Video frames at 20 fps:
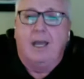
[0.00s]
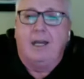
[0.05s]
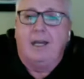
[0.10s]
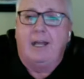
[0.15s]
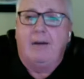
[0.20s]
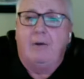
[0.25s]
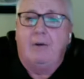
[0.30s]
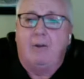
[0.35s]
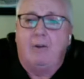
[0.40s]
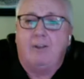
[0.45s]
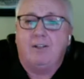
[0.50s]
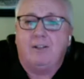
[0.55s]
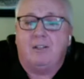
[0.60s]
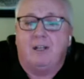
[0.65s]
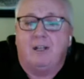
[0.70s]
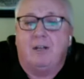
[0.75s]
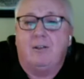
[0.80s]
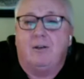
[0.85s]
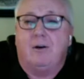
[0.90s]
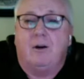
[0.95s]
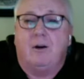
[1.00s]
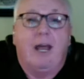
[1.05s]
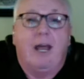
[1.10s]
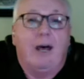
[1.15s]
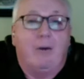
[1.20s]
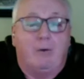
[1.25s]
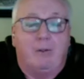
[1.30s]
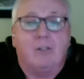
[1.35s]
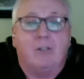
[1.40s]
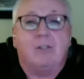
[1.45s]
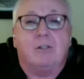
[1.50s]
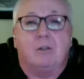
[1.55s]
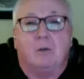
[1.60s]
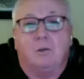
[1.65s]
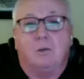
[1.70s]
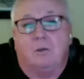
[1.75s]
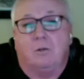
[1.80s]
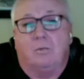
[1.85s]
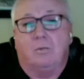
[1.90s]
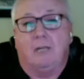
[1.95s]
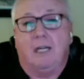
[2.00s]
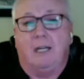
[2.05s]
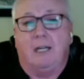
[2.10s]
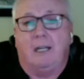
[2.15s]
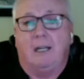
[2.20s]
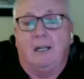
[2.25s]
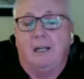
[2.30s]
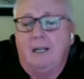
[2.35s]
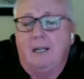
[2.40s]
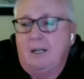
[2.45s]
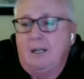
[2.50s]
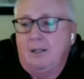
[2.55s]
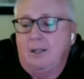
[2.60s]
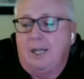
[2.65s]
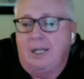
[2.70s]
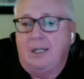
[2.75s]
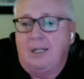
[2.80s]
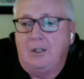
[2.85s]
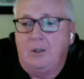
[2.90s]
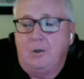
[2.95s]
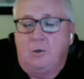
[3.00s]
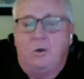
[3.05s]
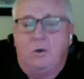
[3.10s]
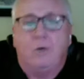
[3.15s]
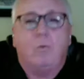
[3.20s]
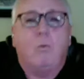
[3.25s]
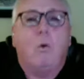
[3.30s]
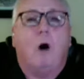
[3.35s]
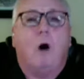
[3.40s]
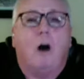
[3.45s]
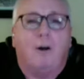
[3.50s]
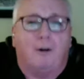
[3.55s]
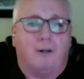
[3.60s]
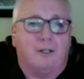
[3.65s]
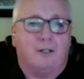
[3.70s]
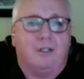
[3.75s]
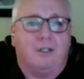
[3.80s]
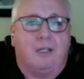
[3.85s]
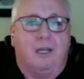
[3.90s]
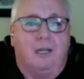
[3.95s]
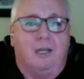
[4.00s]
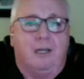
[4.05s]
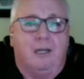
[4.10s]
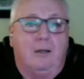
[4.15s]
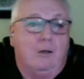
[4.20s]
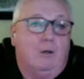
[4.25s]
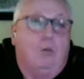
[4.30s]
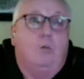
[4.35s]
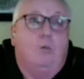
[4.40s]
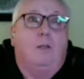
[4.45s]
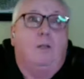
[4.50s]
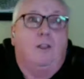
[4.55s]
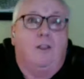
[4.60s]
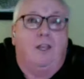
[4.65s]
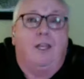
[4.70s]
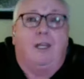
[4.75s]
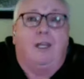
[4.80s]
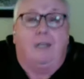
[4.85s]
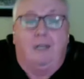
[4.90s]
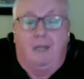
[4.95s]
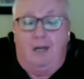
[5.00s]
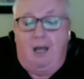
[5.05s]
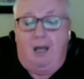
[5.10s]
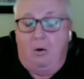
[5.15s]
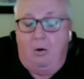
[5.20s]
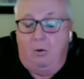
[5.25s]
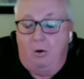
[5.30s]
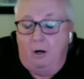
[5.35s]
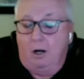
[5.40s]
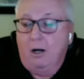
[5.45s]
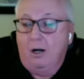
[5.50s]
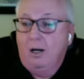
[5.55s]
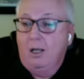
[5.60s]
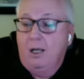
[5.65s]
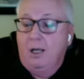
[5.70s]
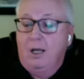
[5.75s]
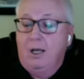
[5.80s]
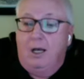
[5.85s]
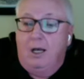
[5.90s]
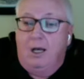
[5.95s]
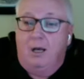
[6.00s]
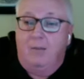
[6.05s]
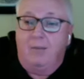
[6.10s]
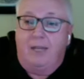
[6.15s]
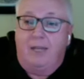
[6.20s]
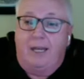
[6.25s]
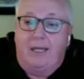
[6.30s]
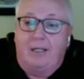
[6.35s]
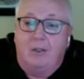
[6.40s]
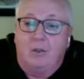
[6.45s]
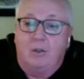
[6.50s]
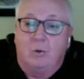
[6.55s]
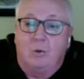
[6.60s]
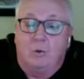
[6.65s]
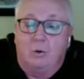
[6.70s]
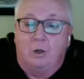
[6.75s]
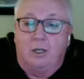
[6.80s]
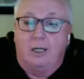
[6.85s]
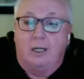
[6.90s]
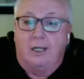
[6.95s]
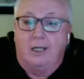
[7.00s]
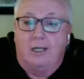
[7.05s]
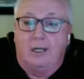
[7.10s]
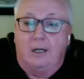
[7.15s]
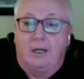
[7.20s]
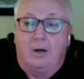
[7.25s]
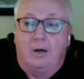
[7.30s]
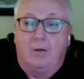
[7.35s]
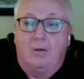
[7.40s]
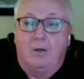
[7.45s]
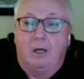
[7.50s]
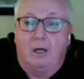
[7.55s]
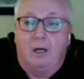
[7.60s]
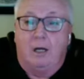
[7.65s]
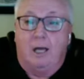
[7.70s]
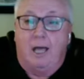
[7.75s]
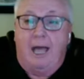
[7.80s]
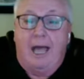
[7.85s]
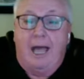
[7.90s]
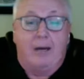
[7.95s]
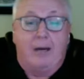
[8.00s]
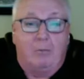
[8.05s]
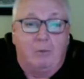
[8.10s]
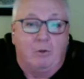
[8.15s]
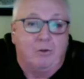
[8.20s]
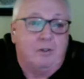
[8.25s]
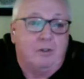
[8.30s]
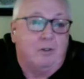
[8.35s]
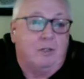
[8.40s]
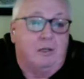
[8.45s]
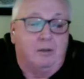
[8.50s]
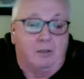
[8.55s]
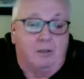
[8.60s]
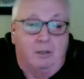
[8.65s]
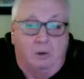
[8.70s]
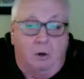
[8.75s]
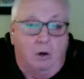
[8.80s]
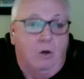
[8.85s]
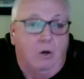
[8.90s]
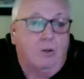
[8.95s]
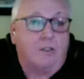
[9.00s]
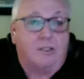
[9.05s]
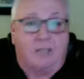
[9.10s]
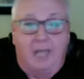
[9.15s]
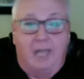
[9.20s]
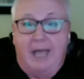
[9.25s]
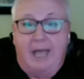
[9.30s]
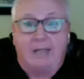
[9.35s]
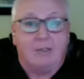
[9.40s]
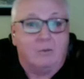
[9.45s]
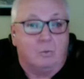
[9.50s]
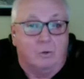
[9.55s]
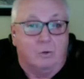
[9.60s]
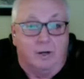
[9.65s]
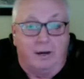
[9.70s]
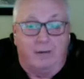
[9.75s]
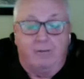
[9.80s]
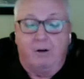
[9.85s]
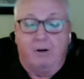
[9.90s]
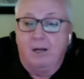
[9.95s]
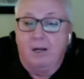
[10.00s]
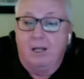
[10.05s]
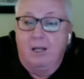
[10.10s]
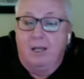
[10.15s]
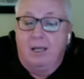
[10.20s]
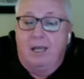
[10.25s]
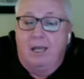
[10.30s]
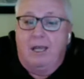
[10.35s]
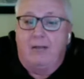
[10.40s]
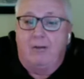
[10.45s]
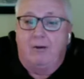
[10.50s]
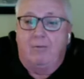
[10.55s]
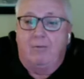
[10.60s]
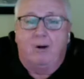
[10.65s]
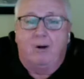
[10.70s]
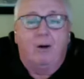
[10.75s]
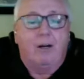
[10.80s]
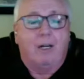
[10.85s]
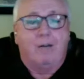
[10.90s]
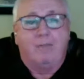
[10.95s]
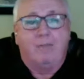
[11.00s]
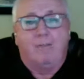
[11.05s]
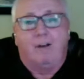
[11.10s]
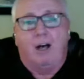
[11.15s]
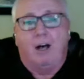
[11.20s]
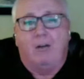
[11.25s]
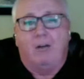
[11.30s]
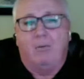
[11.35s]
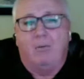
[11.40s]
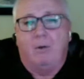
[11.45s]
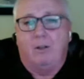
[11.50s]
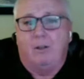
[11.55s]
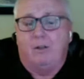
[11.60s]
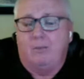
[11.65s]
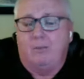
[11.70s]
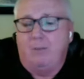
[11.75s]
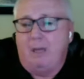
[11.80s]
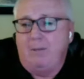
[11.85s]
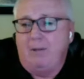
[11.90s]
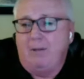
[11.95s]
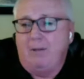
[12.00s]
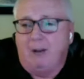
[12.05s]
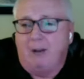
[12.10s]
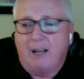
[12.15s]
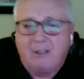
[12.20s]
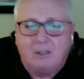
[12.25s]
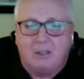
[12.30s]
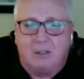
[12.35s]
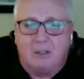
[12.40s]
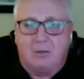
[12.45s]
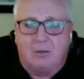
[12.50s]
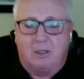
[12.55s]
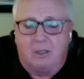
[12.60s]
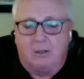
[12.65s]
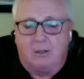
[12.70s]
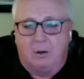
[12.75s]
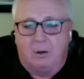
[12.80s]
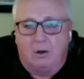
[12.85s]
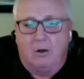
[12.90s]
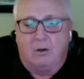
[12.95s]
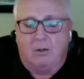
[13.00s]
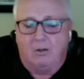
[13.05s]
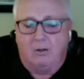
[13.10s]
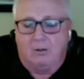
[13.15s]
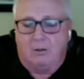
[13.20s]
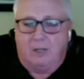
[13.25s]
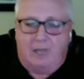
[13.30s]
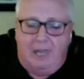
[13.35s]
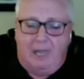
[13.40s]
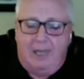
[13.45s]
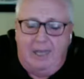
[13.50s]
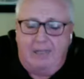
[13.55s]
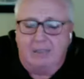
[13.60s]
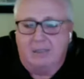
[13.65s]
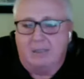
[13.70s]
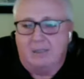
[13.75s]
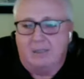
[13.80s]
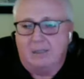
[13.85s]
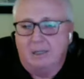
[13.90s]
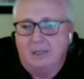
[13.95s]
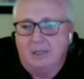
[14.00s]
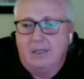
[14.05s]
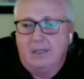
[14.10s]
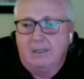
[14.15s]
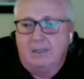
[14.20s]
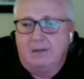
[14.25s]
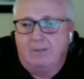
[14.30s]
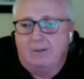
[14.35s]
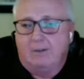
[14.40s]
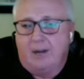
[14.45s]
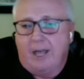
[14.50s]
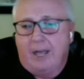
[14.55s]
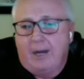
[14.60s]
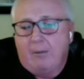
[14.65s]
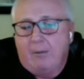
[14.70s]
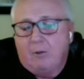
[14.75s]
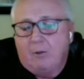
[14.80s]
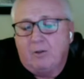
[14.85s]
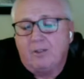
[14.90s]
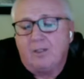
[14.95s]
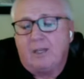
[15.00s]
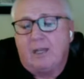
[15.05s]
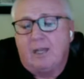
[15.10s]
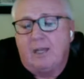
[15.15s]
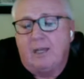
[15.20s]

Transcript: And then all of a sudden they're out on social media. They enjoy water skiing. Who would think, or they enjoy, animals, dogs, cats, whatever. And they're very involved with maybe rescuing dogs or cats and different animals.